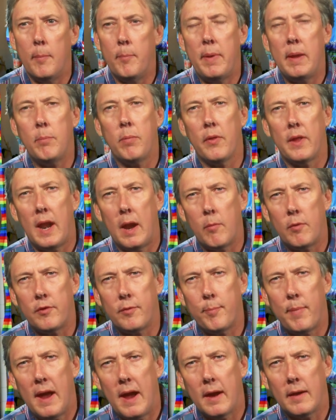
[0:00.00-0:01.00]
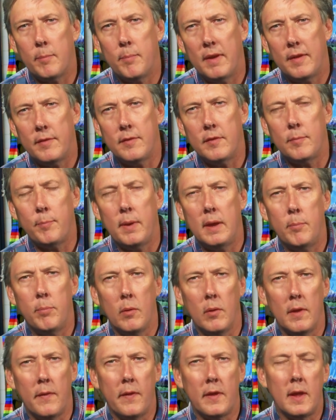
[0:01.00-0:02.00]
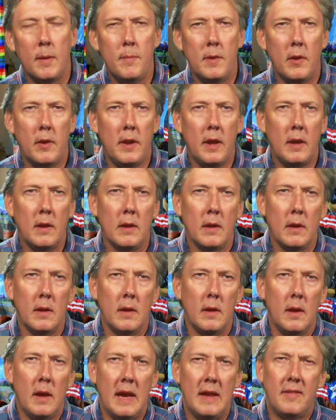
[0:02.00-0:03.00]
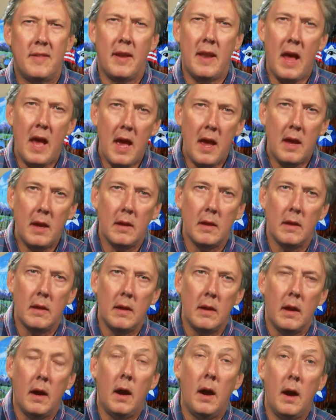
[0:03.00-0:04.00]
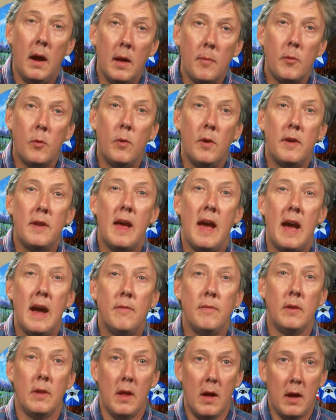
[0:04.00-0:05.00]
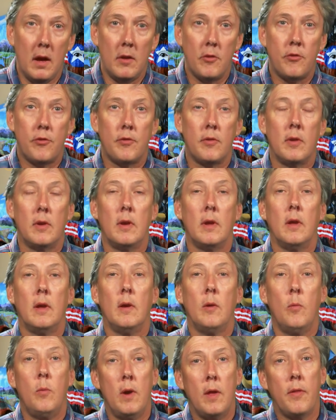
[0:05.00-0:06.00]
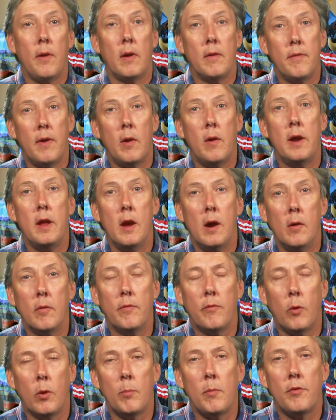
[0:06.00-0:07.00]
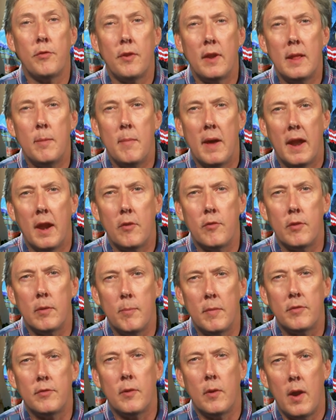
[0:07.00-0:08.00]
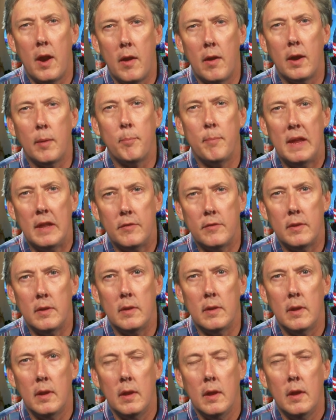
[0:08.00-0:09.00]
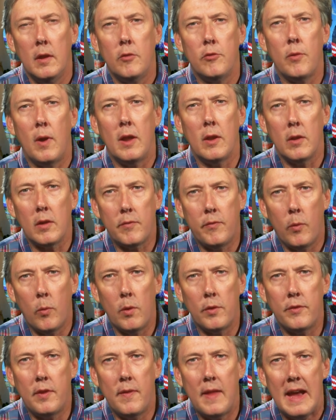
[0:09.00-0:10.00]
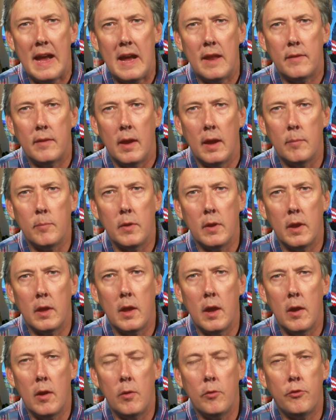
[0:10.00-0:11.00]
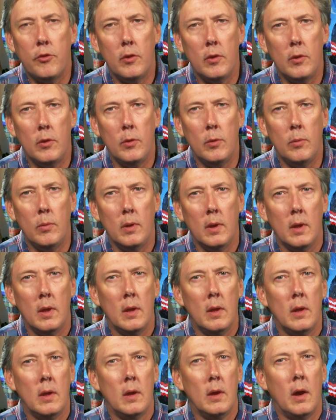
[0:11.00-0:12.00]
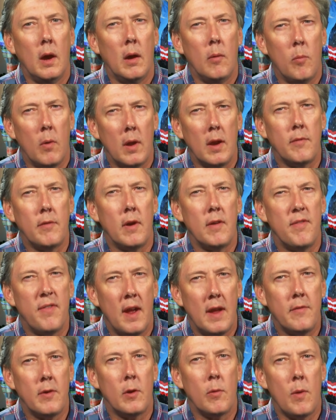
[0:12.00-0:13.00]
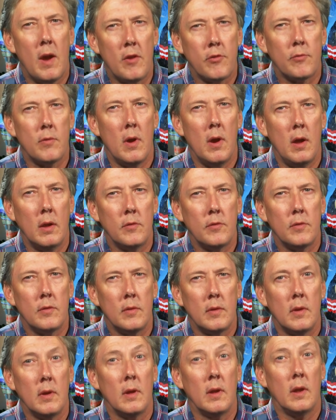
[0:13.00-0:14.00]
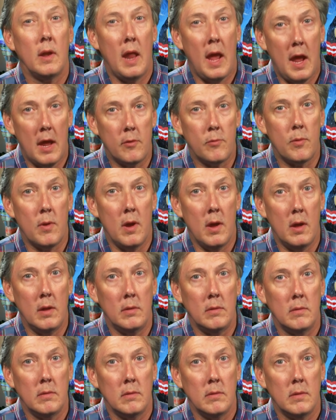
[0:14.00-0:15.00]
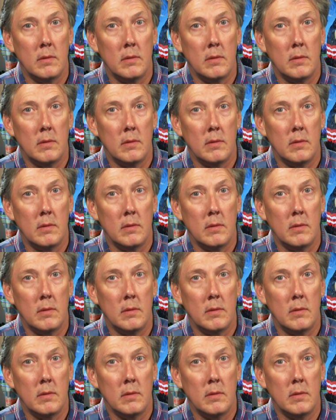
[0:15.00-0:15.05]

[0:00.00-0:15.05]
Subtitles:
people that I respect, business people in the community. And today, I'm going to have lunch with our very own former city manager, Mr. Eric Benson. So I look forward to that. I'm going to go to one of our favorite restaurants, Landron.